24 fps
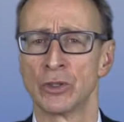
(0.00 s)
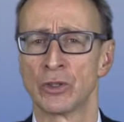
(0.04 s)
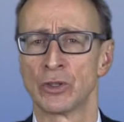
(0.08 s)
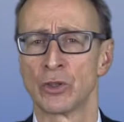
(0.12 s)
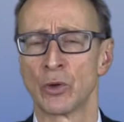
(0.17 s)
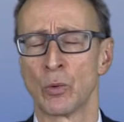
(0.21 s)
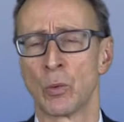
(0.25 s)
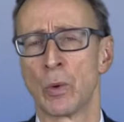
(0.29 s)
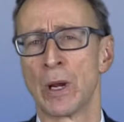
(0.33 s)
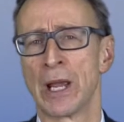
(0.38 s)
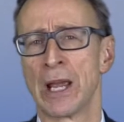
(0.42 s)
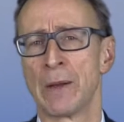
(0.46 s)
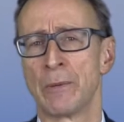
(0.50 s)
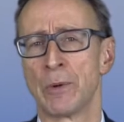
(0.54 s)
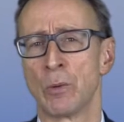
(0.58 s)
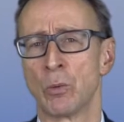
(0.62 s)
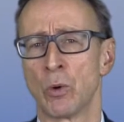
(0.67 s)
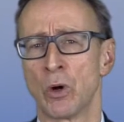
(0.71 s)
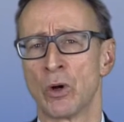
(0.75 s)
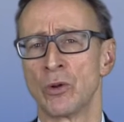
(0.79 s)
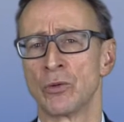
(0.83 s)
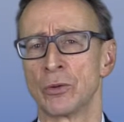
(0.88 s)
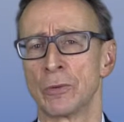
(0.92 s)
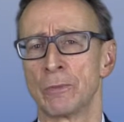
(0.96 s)
to where we
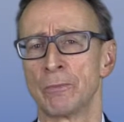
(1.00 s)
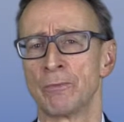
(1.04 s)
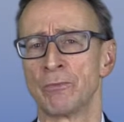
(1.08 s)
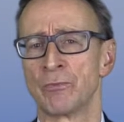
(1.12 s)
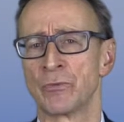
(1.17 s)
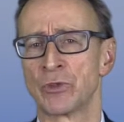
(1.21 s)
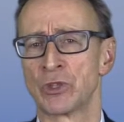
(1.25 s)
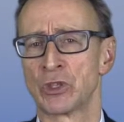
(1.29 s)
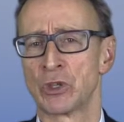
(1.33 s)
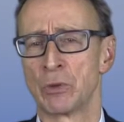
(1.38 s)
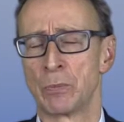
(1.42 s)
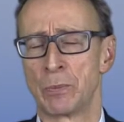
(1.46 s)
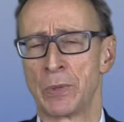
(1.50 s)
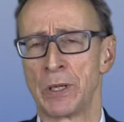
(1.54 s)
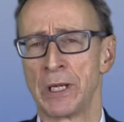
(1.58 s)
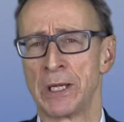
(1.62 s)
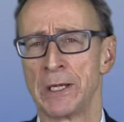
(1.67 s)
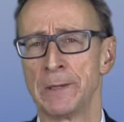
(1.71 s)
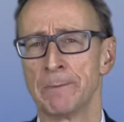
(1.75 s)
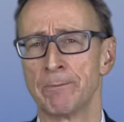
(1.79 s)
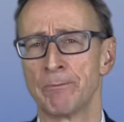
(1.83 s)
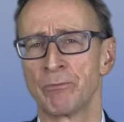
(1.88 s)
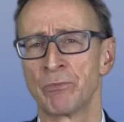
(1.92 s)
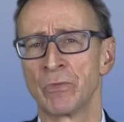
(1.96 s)
want to be.
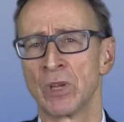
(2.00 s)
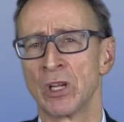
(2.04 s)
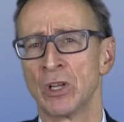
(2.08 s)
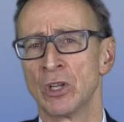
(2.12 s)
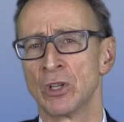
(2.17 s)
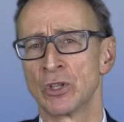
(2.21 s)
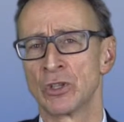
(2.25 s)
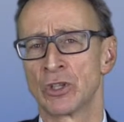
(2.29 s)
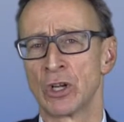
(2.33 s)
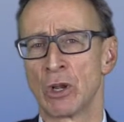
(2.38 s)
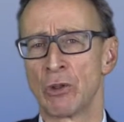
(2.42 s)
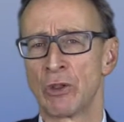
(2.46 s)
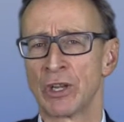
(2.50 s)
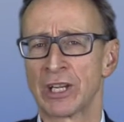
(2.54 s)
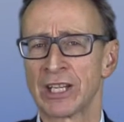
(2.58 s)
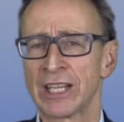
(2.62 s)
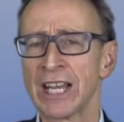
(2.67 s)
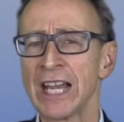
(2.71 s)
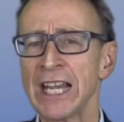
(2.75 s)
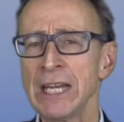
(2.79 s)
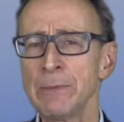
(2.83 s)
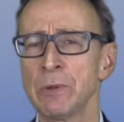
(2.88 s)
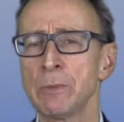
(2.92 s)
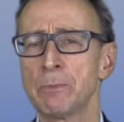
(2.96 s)
So the
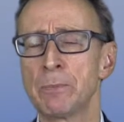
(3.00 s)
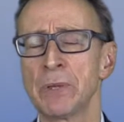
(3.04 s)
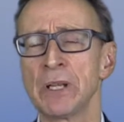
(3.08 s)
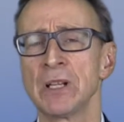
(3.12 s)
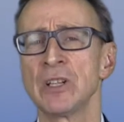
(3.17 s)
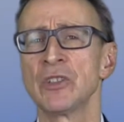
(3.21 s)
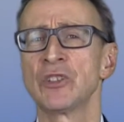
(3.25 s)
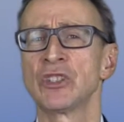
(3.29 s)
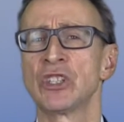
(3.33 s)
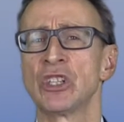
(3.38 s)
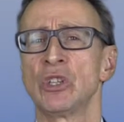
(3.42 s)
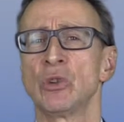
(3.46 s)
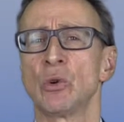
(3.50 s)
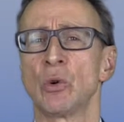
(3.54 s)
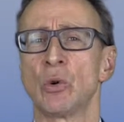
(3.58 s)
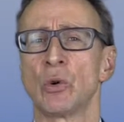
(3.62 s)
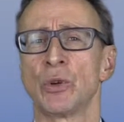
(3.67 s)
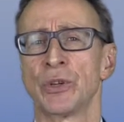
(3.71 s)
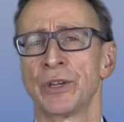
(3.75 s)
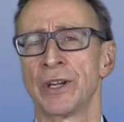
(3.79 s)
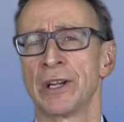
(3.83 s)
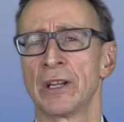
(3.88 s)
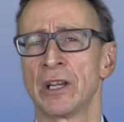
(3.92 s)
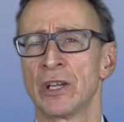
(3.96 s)
capability
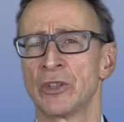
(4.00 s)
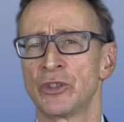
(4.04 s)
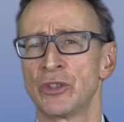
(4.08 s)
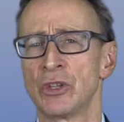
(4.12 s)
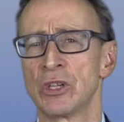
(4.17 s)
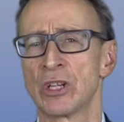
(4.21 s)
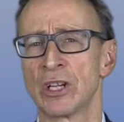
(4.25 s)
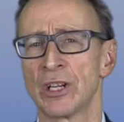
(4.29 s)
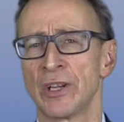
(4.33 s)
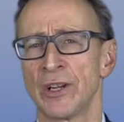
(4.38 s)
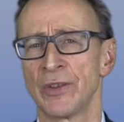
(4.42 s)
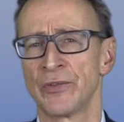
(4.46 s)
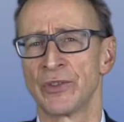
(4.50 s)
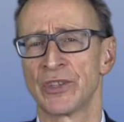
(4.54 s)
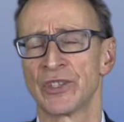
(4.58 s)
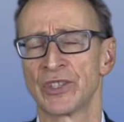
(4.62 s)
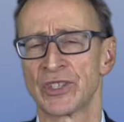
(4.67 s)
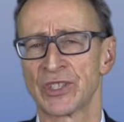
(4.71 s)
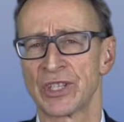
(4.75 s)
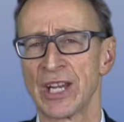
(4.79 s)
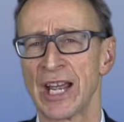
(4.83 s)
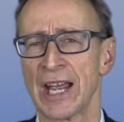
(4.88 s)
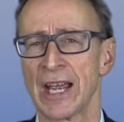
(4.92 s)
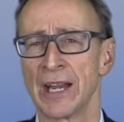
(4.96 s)
audit, as you can
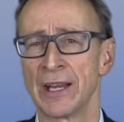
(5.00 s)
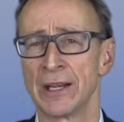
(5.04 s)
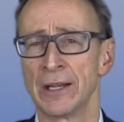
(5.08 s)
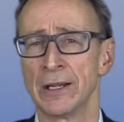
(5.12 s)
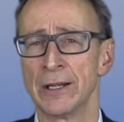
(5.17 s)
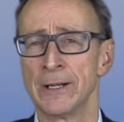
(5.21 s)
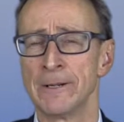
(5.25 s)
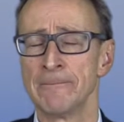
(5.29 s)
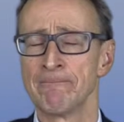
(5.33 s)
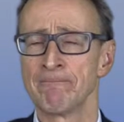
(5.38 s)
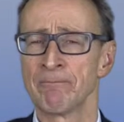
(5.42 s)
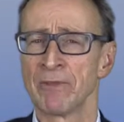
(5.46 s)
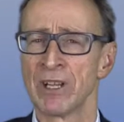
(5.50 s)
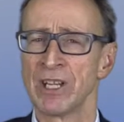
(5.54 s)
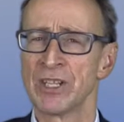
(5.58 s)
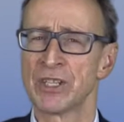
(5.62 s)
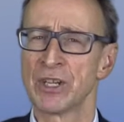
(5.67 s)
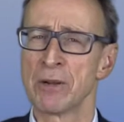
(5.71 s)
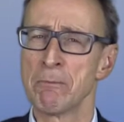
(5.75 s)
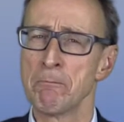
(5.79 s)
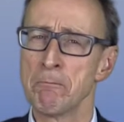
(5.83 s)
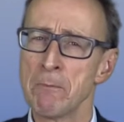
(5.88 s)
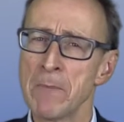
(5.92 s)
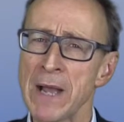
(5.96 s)
understand, is
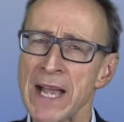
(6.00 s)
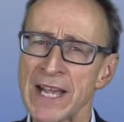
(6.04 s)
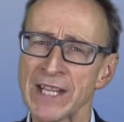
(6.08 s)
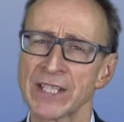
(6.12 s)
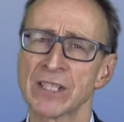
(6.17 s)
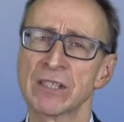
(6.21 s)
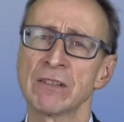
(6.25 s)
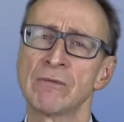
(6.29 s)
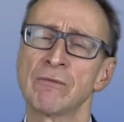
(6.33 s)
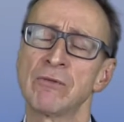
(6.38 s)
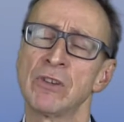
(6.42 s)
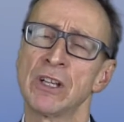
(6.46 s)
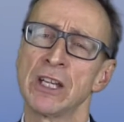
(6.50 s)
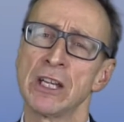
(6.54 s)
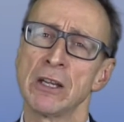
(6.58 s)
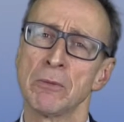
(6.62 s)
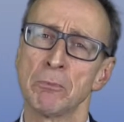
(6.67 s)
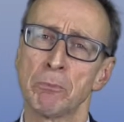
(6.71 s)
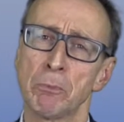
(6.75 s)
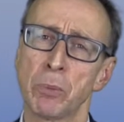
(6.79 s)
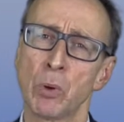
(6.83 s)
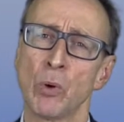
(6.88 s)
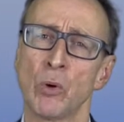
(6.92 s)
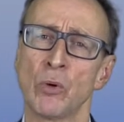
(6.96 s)
a massively
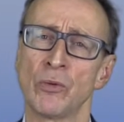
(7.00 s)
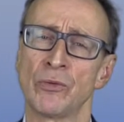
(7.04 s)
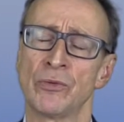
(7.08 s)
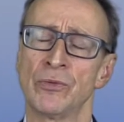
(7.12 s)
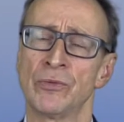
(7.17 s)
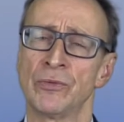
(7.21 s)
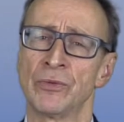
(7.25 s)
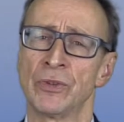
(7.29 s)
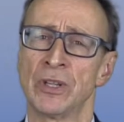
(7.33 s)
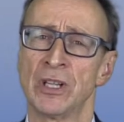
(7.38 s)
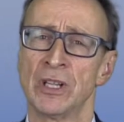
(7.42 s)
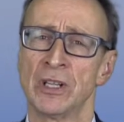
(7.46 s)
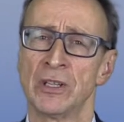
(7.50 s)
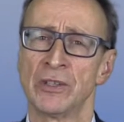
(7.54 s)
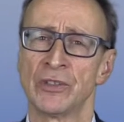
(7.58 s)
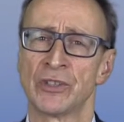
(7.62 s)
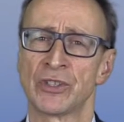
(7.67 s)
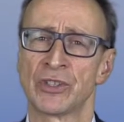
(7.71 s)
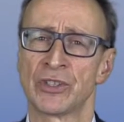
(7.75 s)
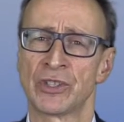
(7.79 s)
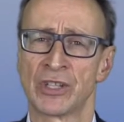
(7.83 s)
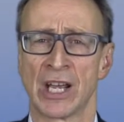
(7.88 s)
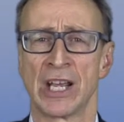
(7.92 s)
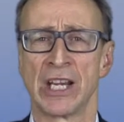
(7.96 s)
important
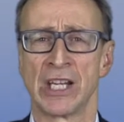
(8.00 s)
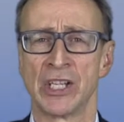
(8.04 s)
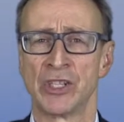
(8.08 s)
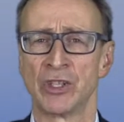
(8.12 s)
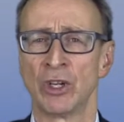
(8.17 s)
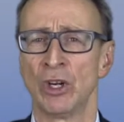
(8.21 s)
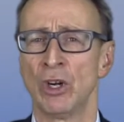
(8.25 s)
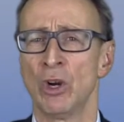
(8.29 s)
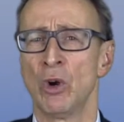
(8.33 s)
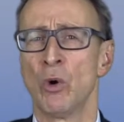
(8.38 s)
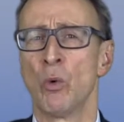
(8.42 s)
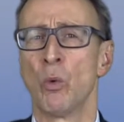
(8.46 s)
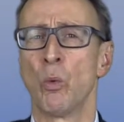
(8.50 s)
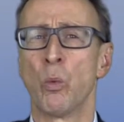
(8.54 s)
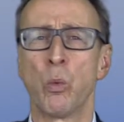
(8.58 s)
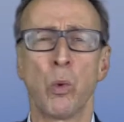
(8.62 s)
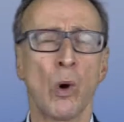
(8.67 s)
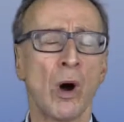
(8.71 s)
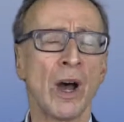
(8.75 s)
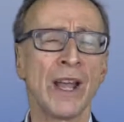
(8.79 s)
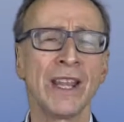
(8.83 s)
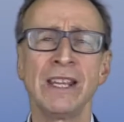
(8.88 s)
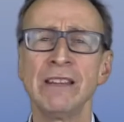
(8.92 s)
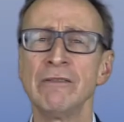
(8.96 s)
stage.
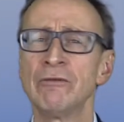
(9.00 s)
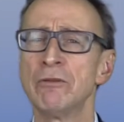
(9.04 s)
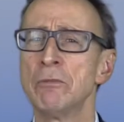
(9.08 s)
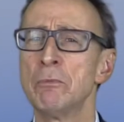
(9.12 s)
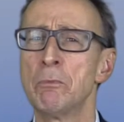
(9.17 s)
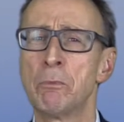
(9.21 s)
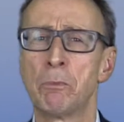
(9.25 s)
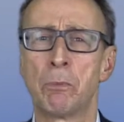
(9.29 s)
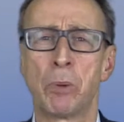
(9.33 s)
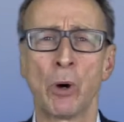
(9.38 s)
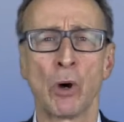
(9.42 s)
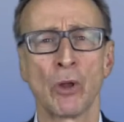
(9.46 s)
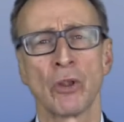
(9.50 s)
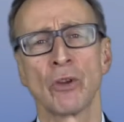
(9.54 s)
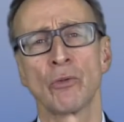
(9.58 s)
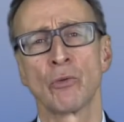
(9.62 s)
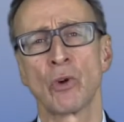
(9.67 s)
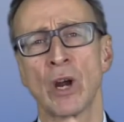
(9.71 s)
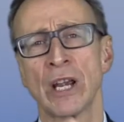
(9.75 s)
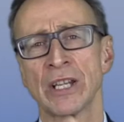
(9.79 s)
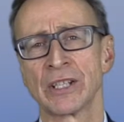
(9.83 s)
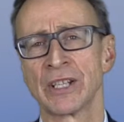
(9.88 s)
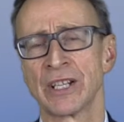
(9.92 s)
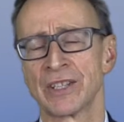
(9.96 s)
Why even bother
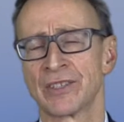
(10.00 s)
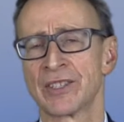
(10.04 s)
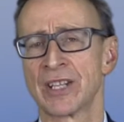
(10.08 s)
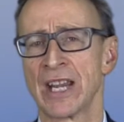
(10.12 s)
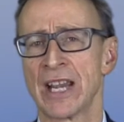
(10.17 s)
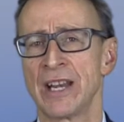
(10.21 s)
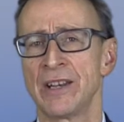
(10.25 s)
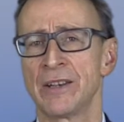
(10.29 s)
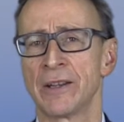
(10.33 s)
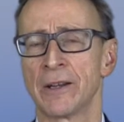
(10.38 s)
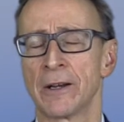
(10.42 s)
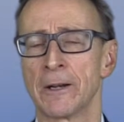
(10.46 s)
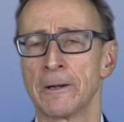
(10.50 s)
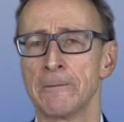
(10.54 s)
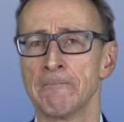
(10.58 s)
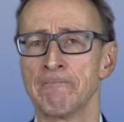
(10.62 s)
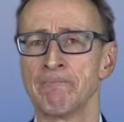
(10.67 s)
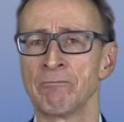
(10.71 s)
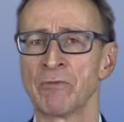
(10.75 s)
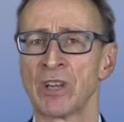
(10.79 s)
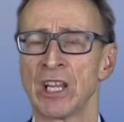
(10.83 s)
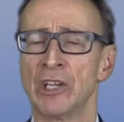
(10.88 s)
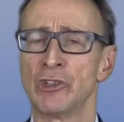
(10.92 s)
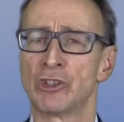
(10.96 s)
writing a tender
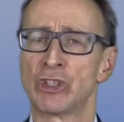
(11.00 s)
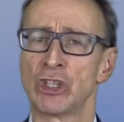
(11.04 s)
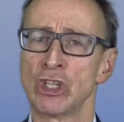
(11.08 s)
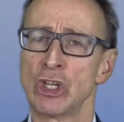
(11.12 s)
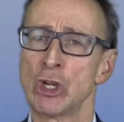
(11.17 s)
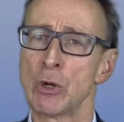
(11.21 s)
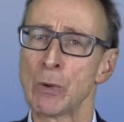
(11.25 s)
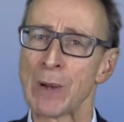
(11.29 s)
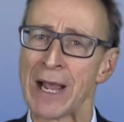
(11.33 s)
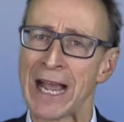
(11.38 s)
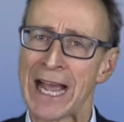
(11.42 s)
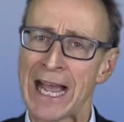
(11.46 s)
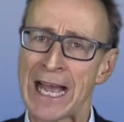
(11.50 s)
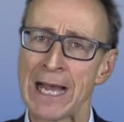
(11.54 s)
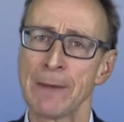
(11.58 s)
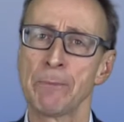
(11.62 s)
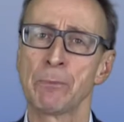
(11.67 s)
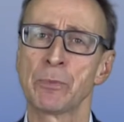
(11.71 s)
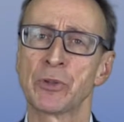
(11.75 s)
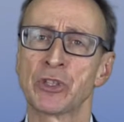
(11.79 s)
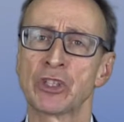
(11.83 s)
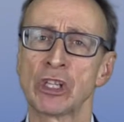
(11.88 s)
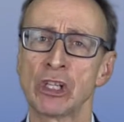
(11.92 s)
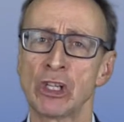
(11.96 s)
until you
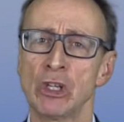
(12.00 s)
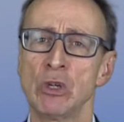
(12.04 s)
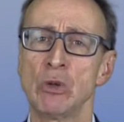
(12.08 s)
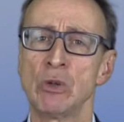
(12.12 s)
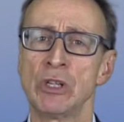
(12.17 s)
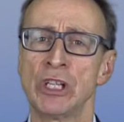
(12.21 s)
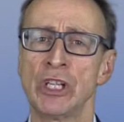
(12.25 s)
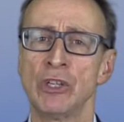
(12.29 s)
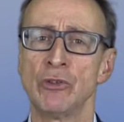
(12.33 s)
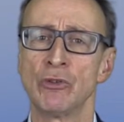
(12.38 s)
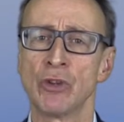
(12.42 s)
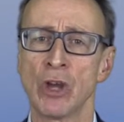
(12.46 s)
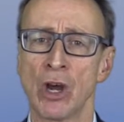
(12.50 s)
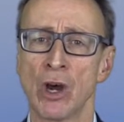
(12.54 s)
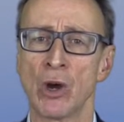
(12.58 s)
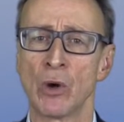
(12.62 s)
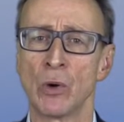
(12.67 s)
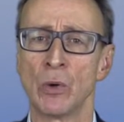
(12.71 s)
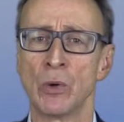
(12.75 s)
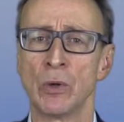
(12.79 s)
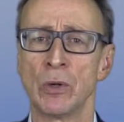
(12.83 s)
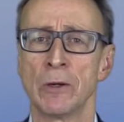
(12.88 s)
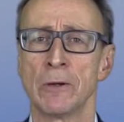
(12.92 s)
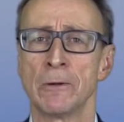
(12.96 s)
absolutely
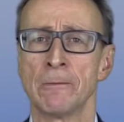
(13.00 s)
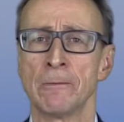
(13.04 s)
know